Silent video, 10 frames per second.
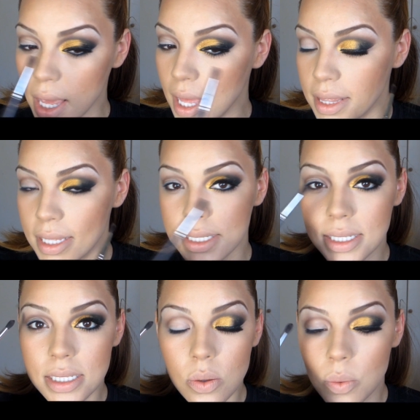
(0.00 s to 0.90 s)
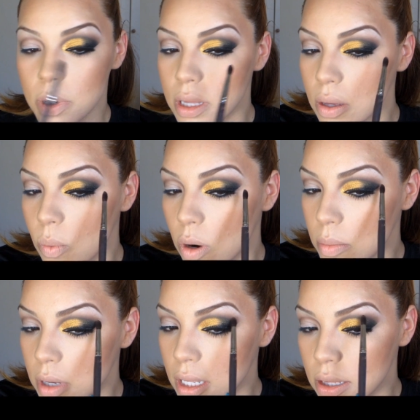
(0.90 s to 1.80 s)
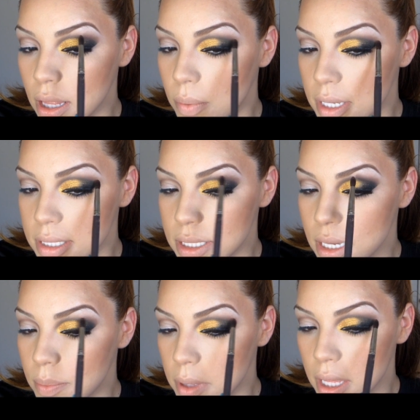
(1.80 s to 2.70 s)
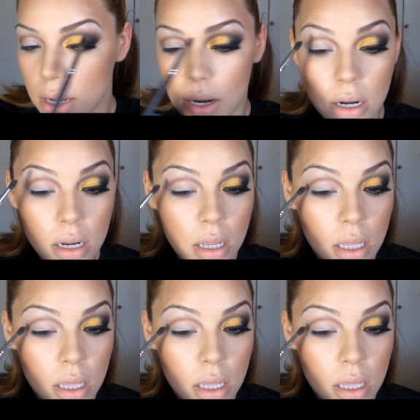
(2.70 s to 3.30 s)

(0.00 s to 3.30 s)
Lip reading: And this is the really warm color that we see up here.